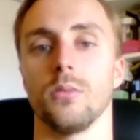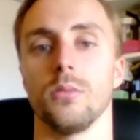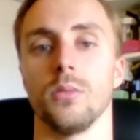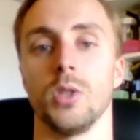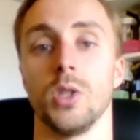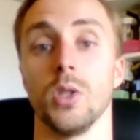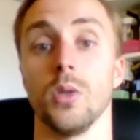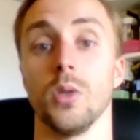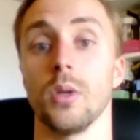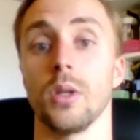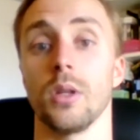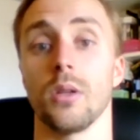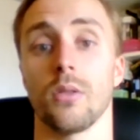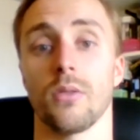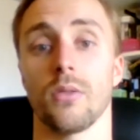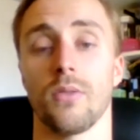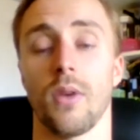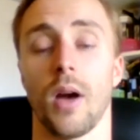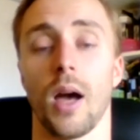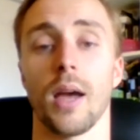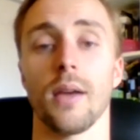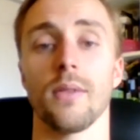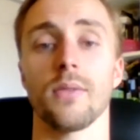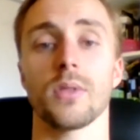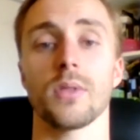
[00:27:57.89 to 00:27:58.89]
doing your
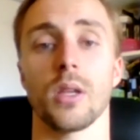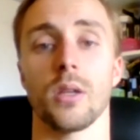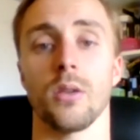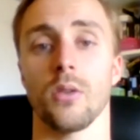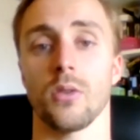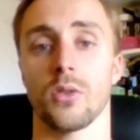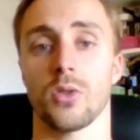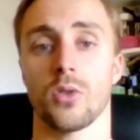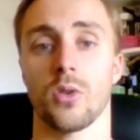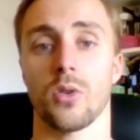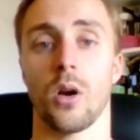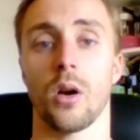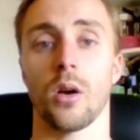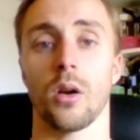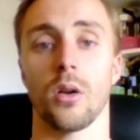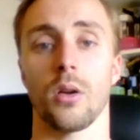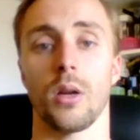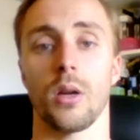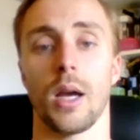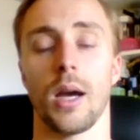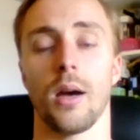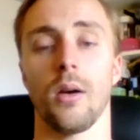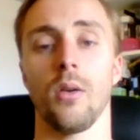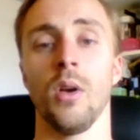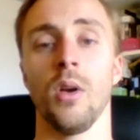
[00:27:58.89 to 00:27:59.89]
5s and you're stronger
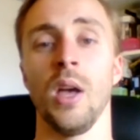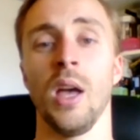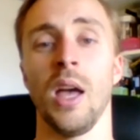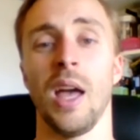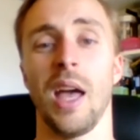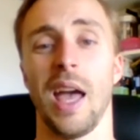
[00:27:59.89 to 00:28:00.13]
now,